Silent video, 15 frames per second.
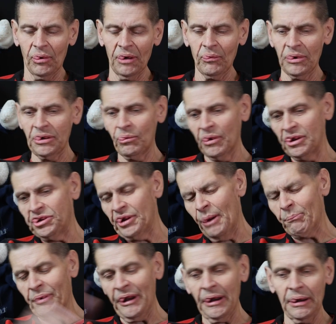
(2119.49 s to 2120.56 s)
We're
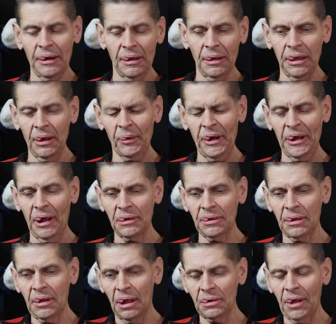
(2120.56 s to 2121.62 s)
jumping,
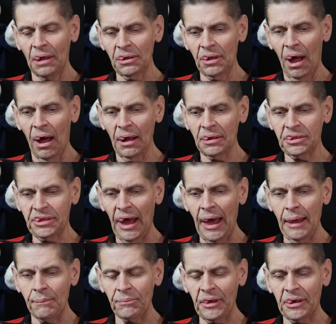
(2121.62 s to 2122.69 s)
a long
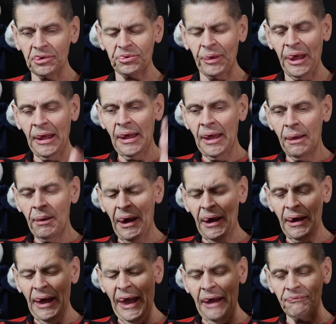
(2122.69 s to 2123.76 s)
time because
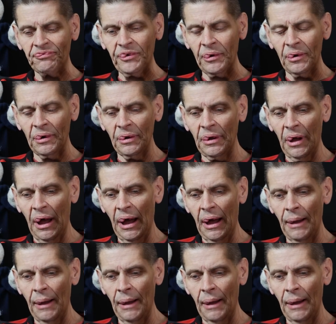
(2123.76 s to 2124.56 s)
after